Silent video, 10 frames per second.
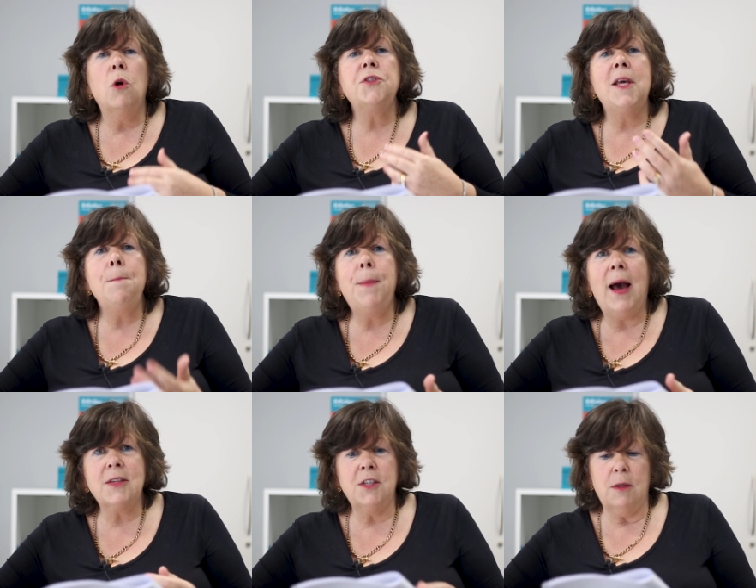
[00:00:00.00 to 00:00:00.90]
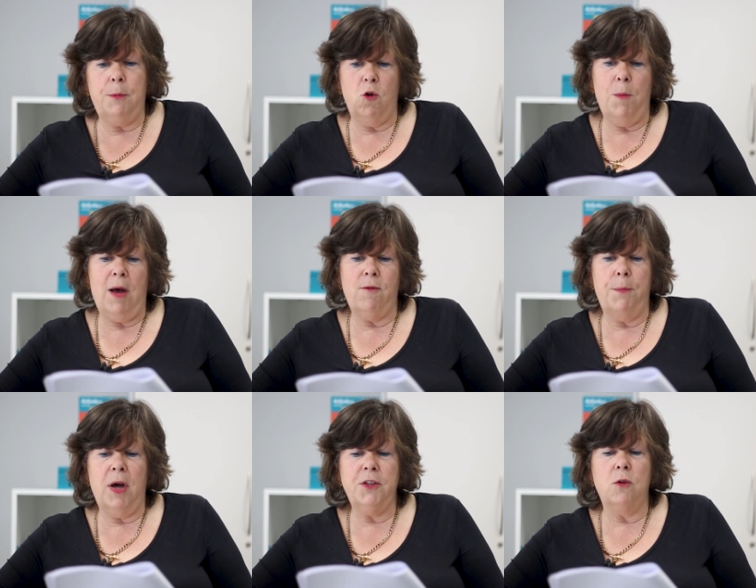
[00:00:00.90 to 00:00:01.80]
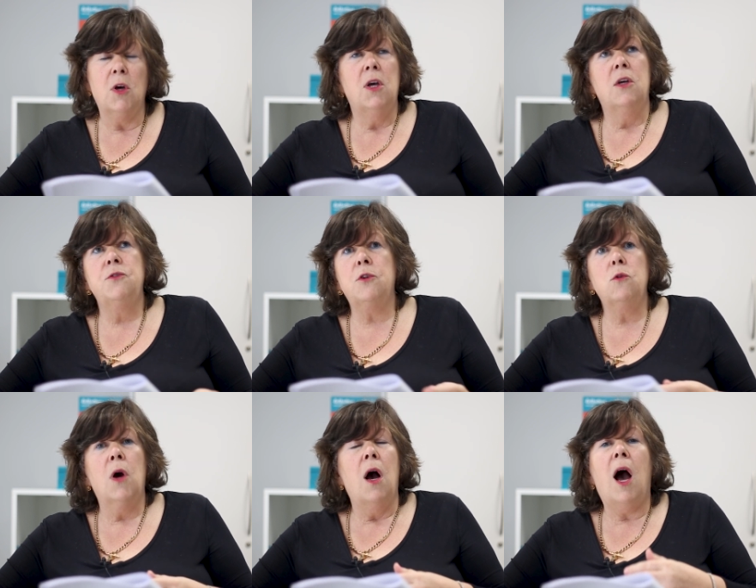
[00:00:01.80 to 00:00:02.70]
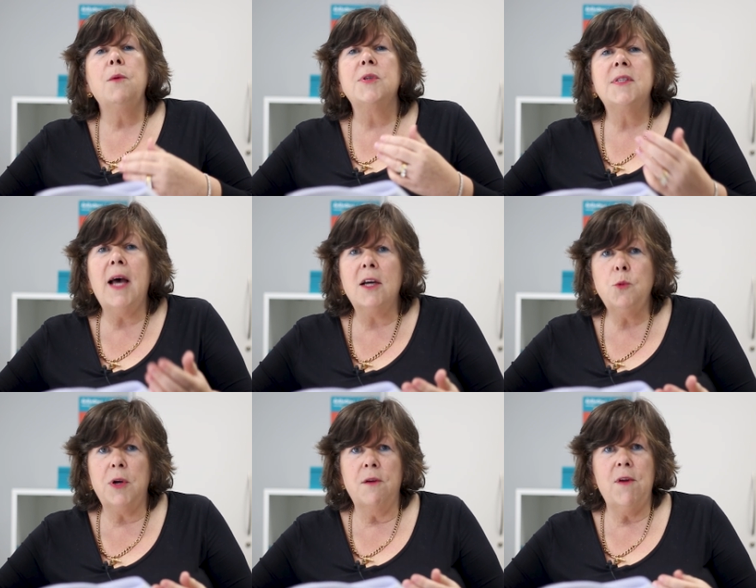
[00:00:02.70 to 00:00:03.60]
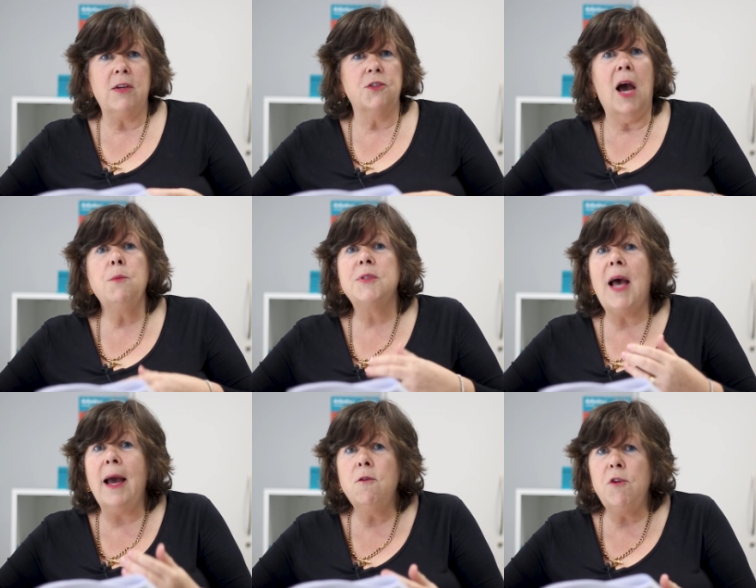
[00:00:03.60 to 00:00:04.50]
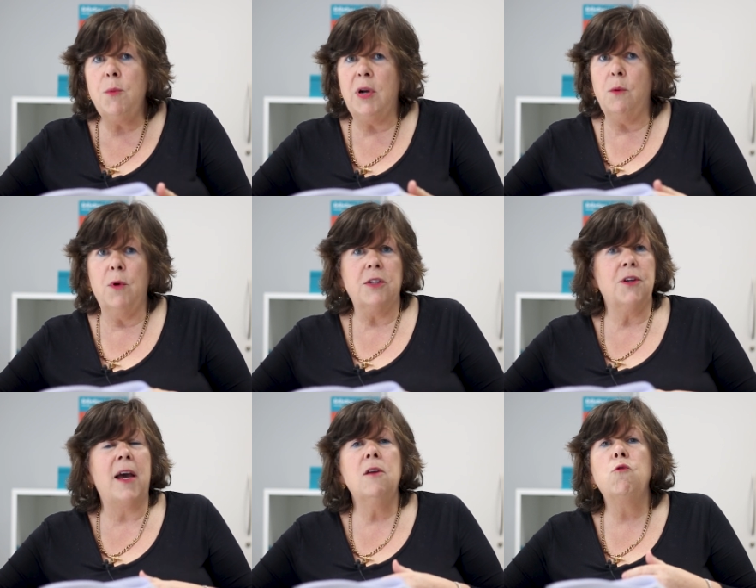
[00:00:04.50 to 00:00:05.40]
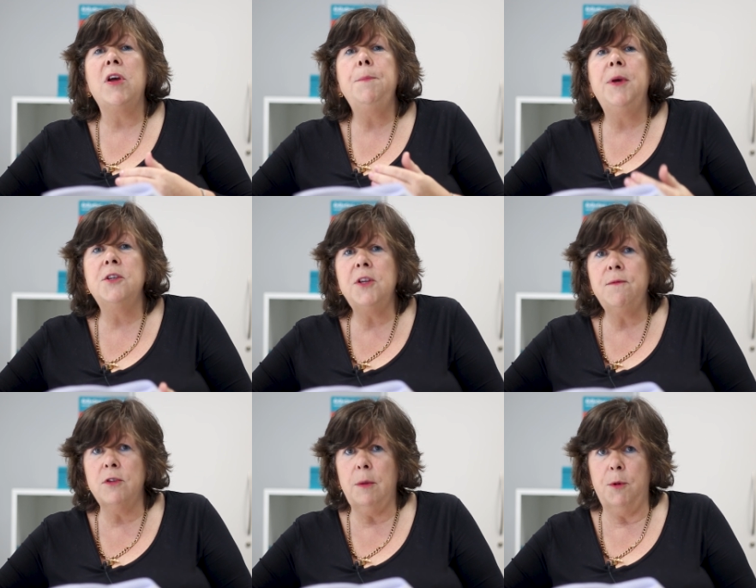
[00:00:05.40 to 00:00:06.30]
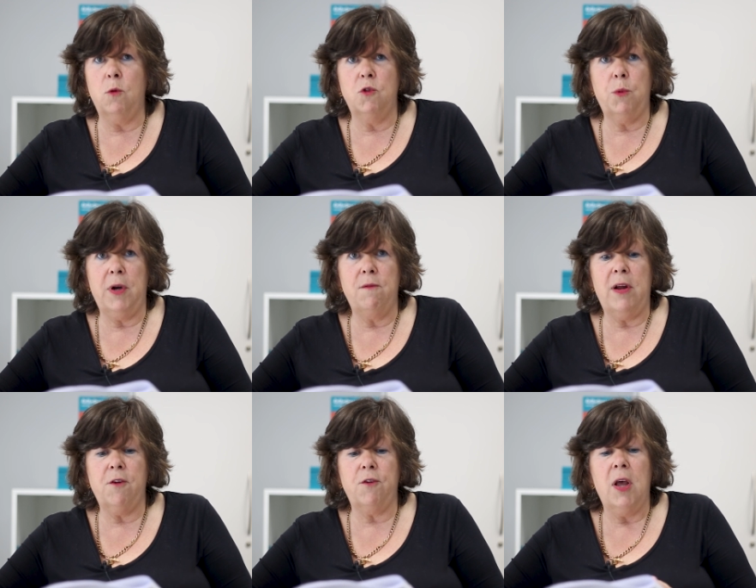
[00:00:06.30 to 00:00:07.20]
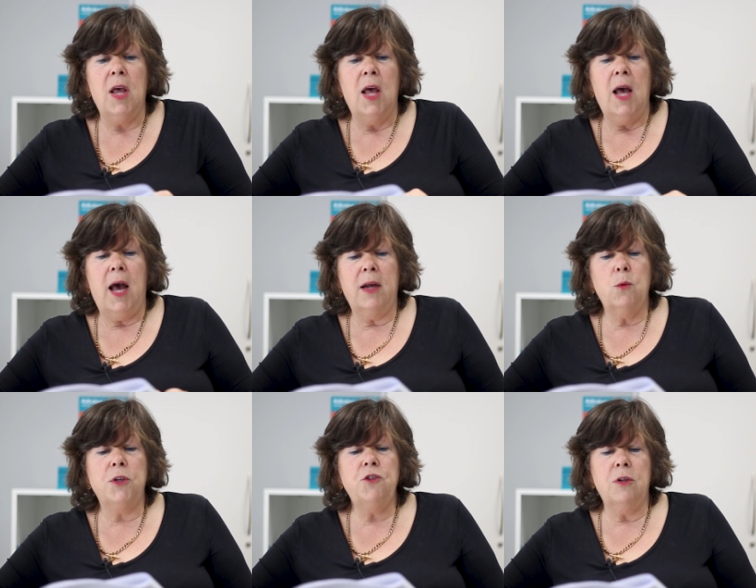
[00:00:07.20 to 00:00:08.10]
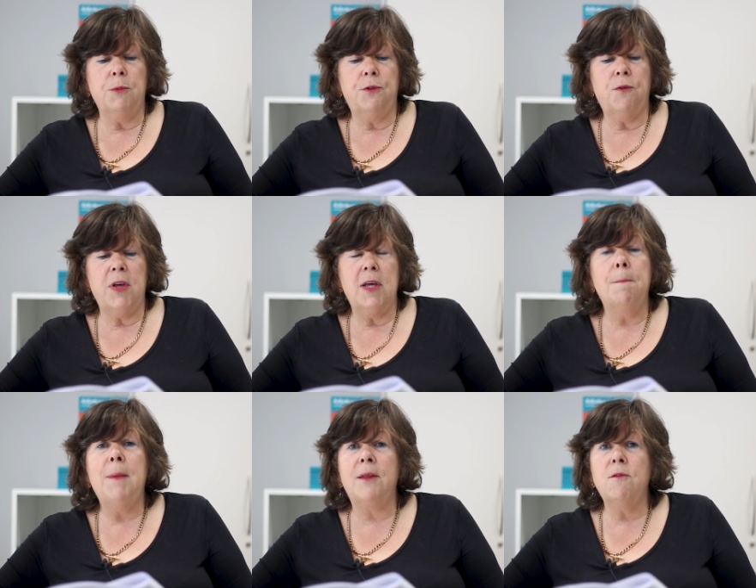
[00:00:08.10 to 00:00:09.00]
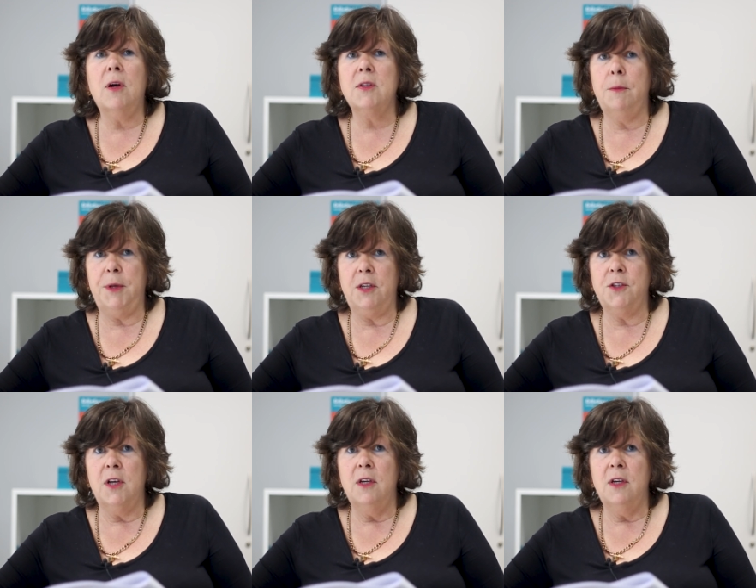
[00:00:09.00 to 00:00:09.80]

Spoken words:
What impact did the poem have upon you? So I was sad when I read it. I was angry when I read it. I had great pity for the poet when I read it. And question number 3, Matherach the beat.